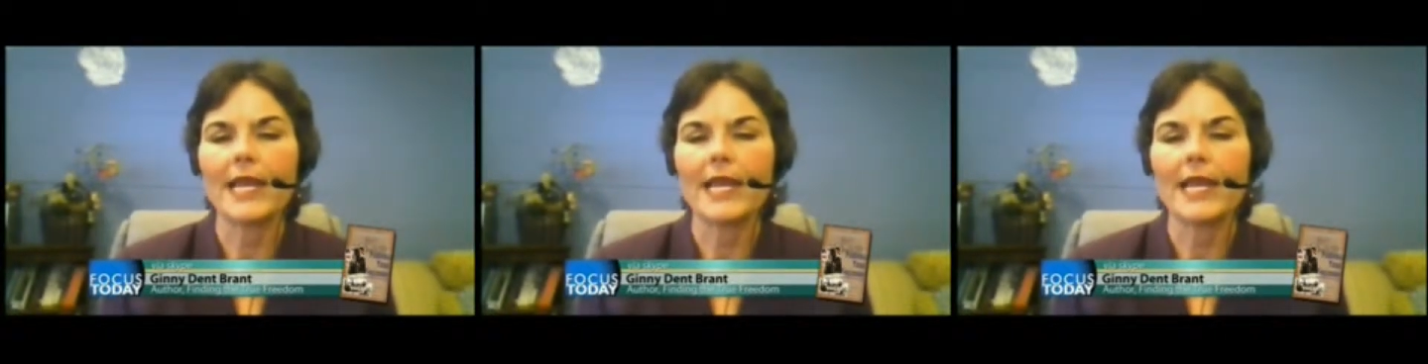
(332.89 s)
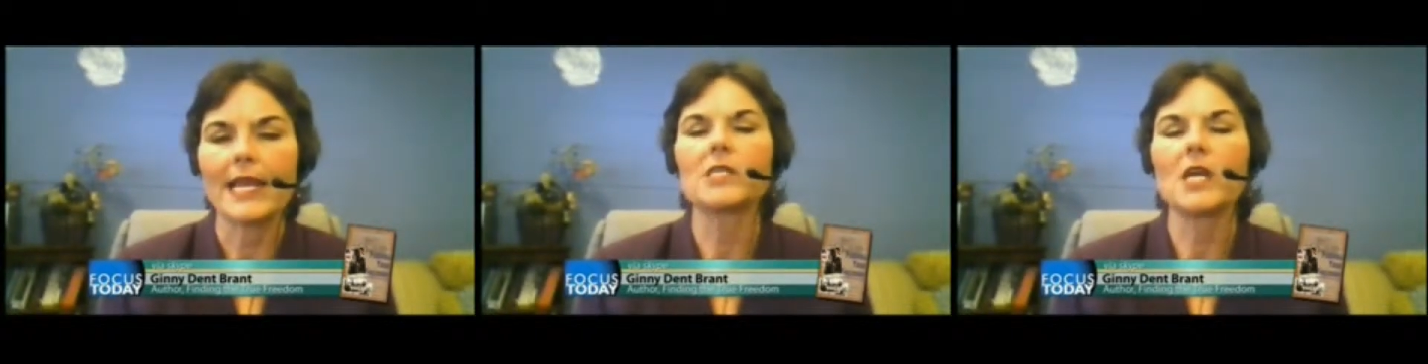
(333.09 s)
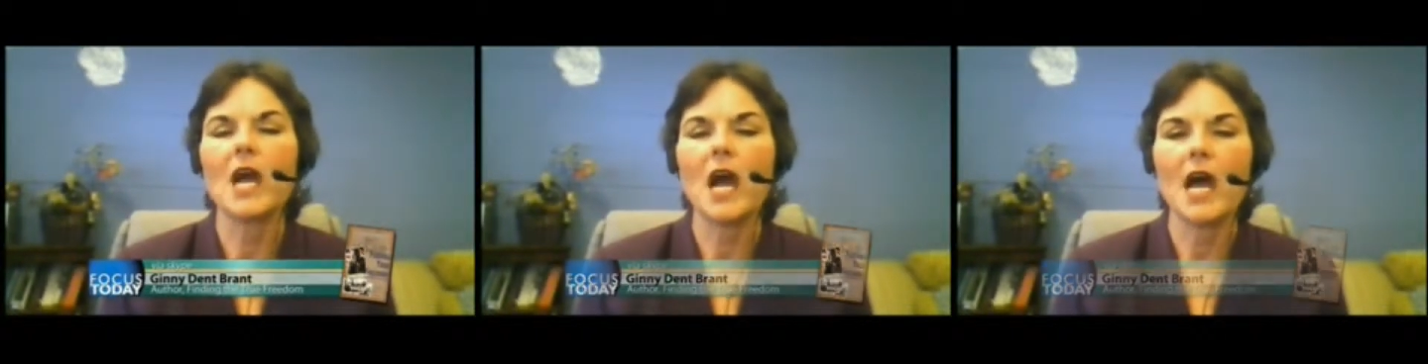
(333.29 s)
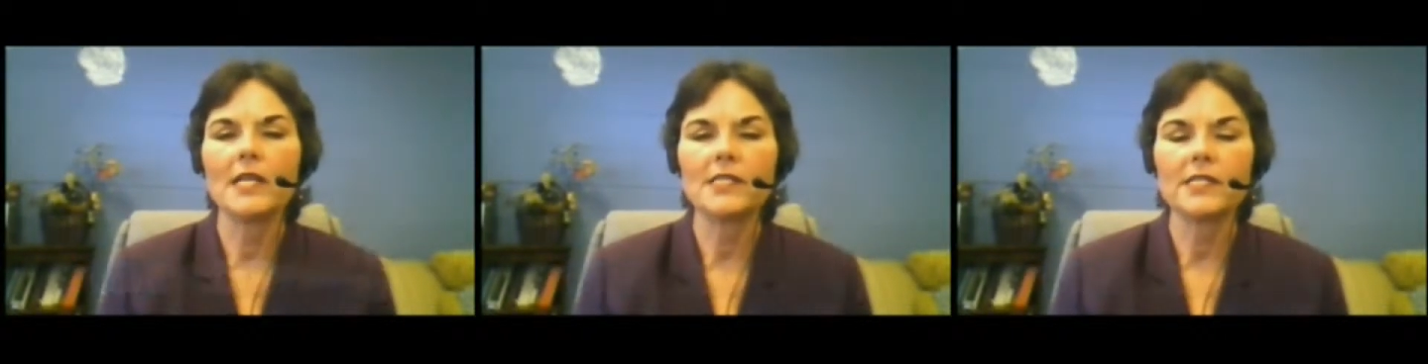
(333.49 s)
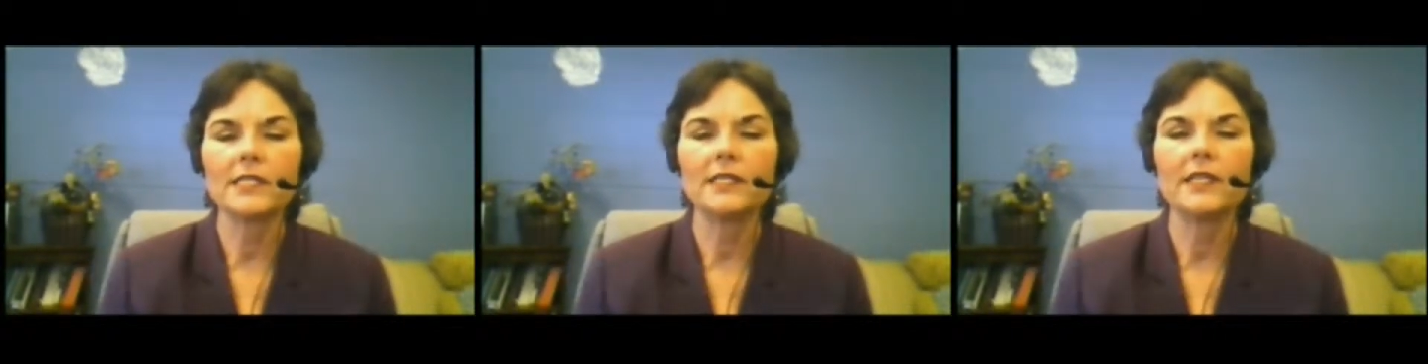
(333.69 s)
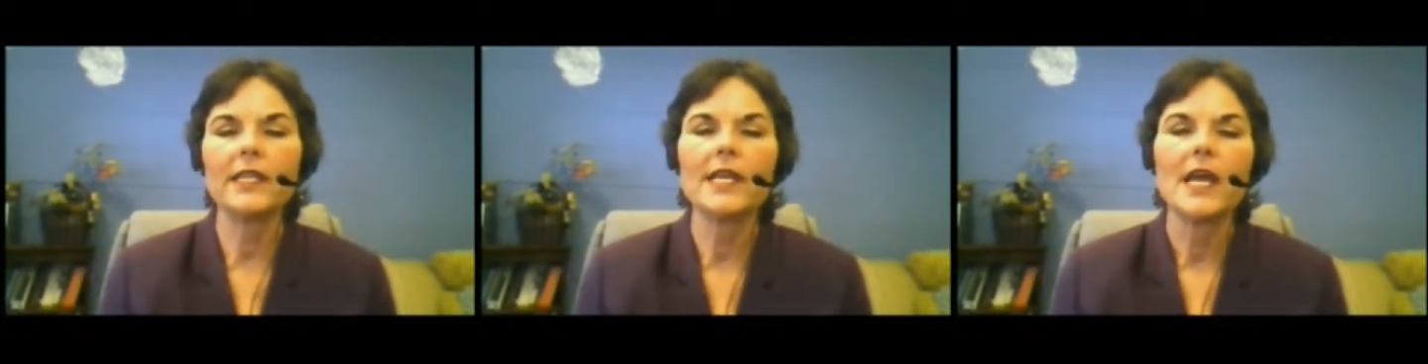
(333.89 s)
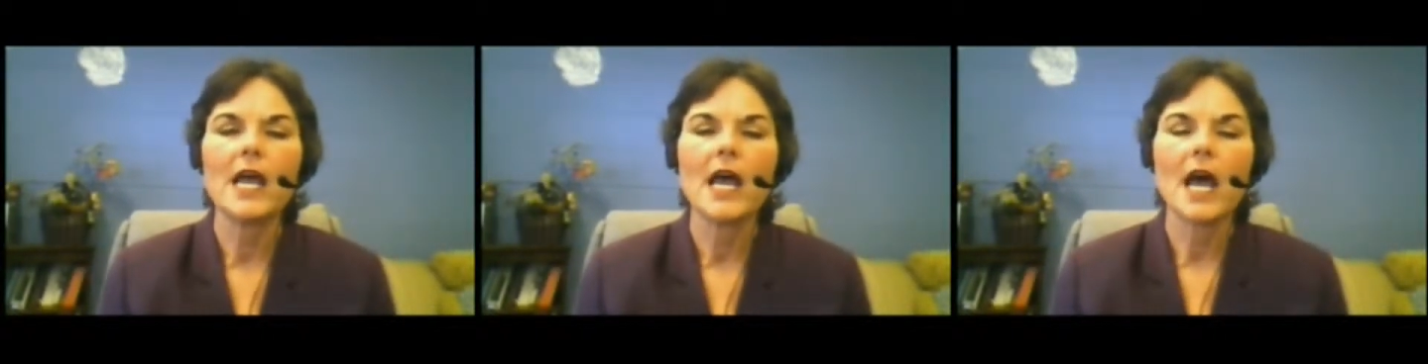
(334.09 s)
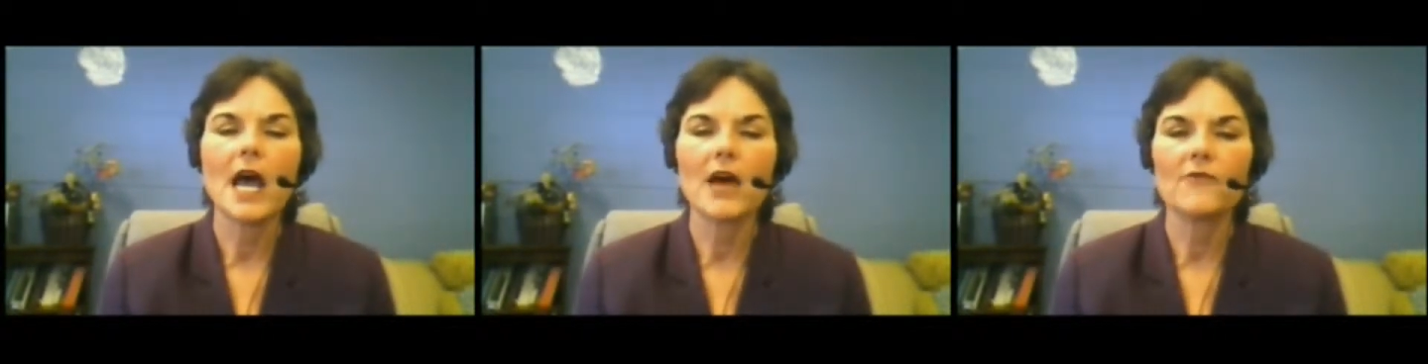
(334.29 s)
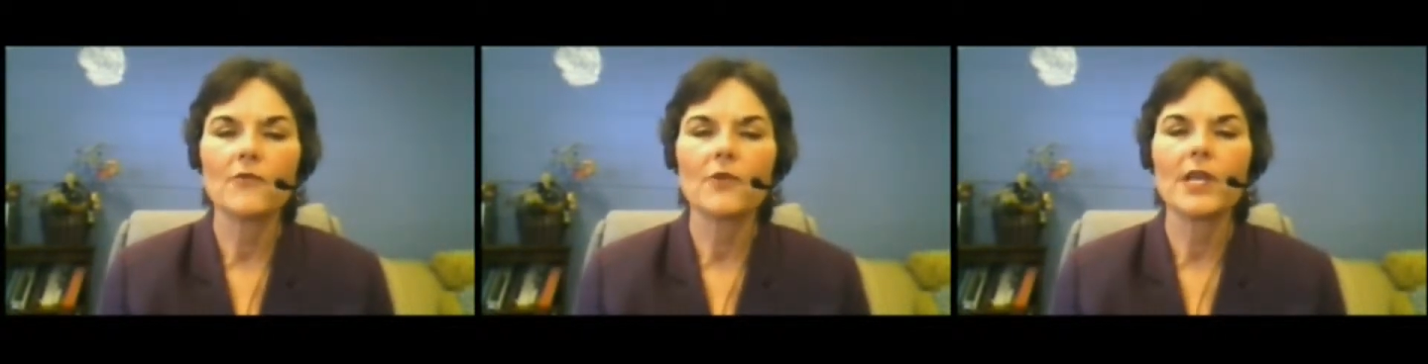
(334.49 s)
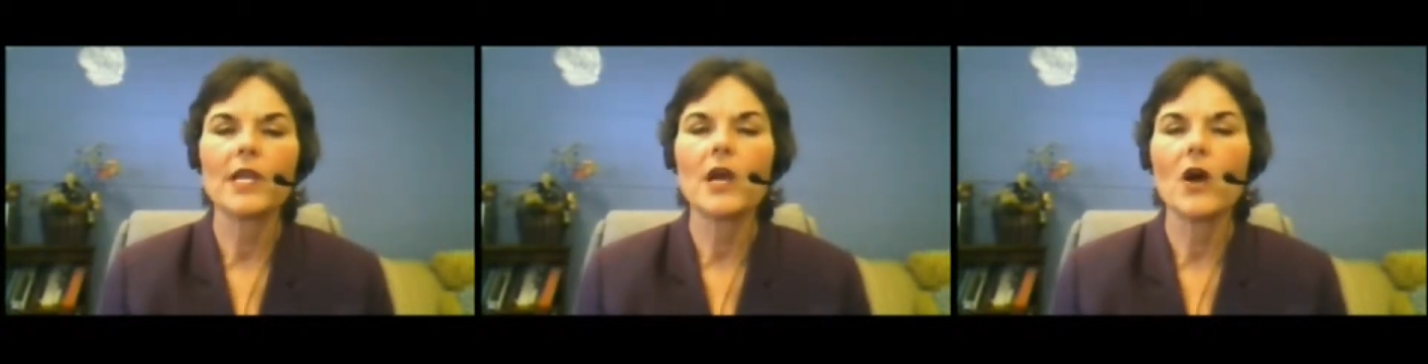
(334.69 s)
and it was constantly
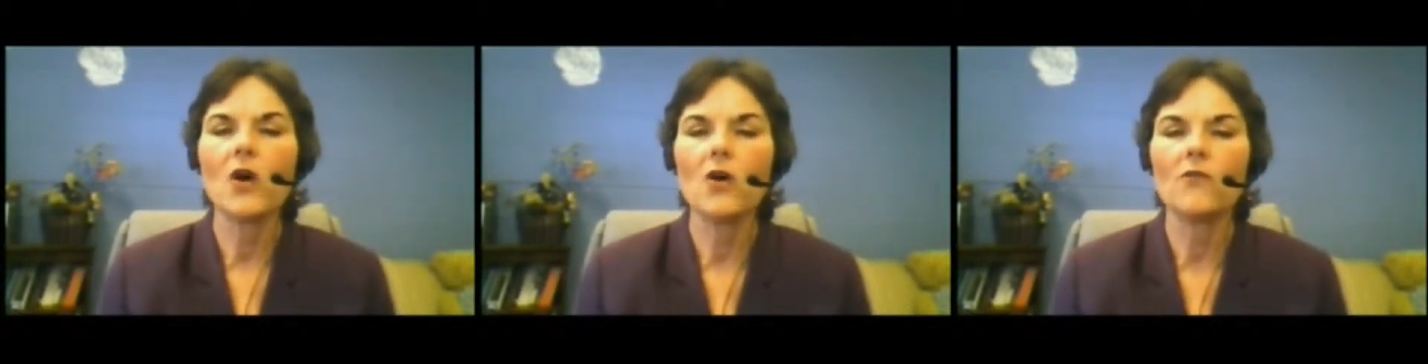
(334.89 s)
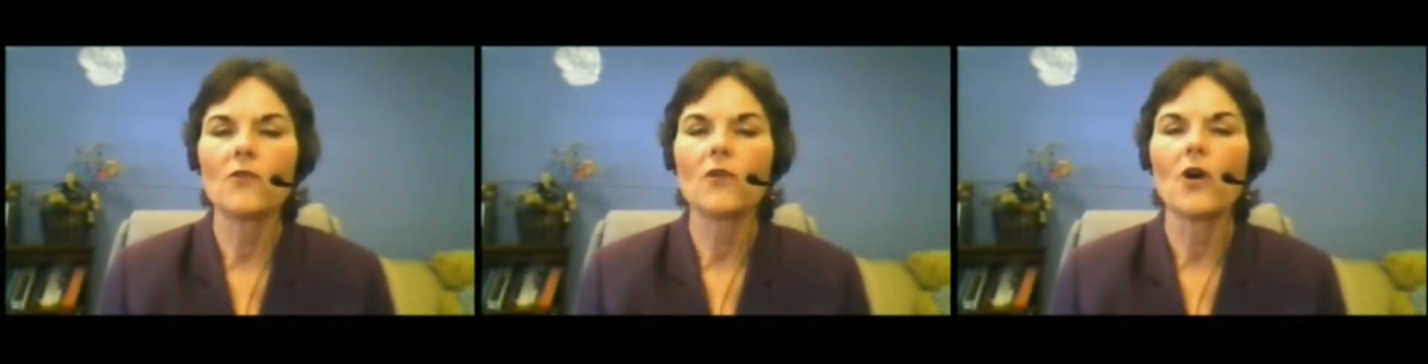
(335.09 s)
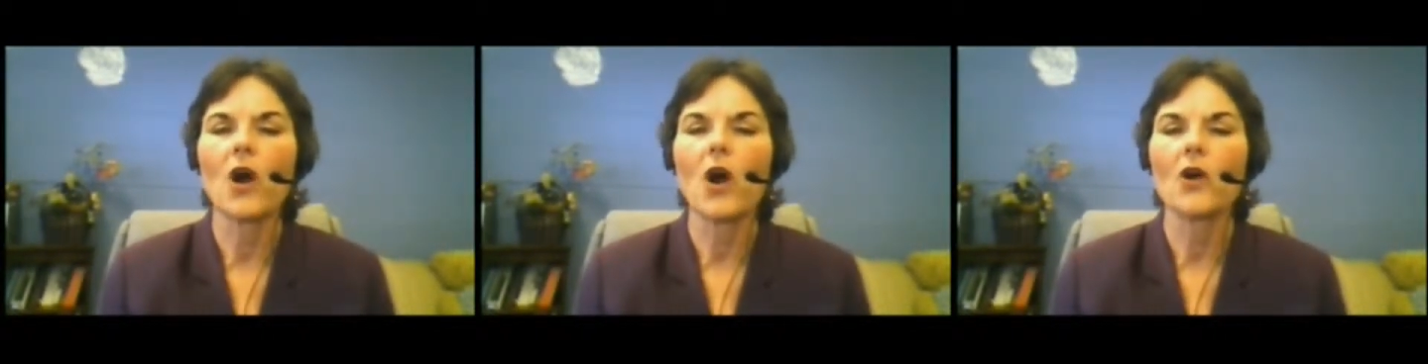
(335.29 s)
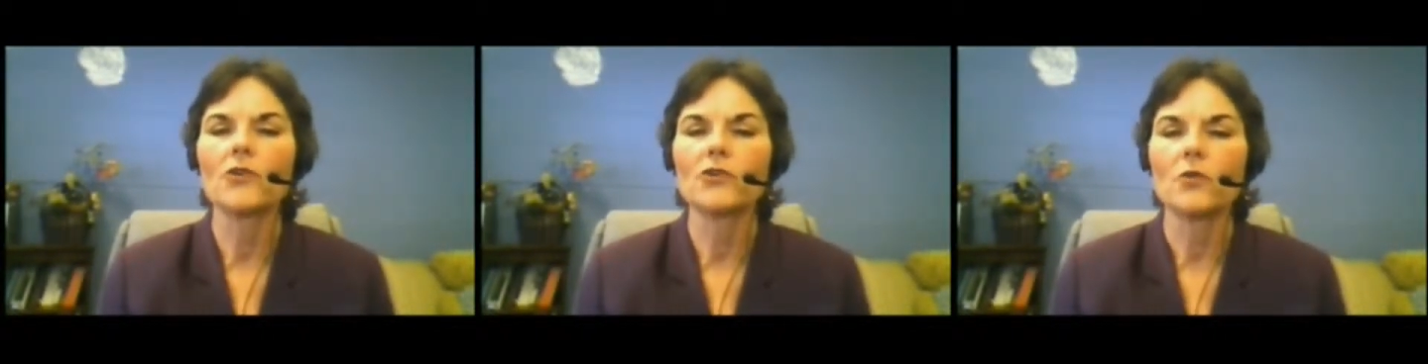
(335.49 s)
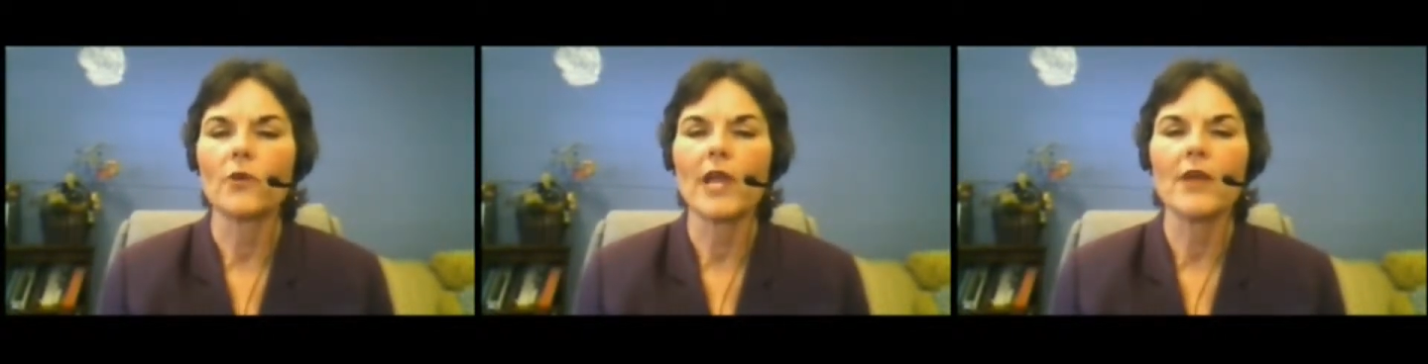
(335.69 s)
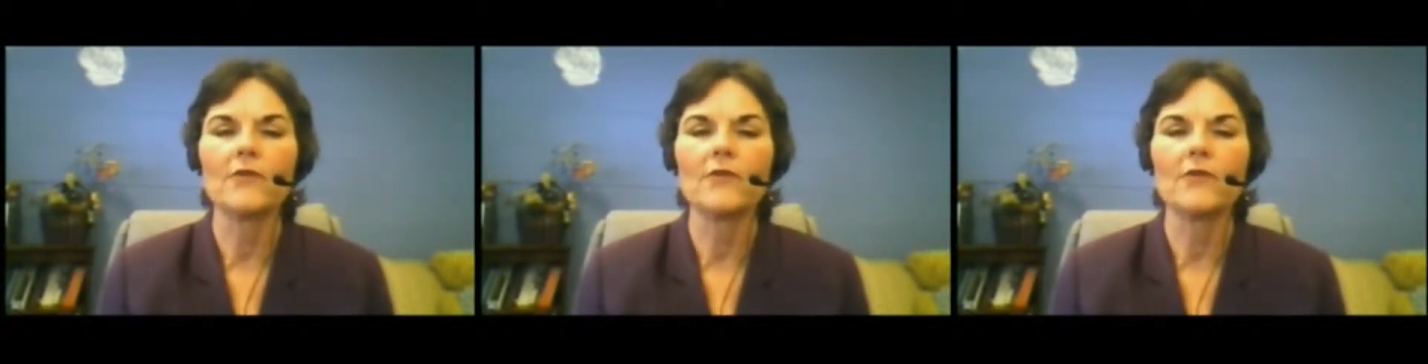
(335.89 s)
hovering over our door.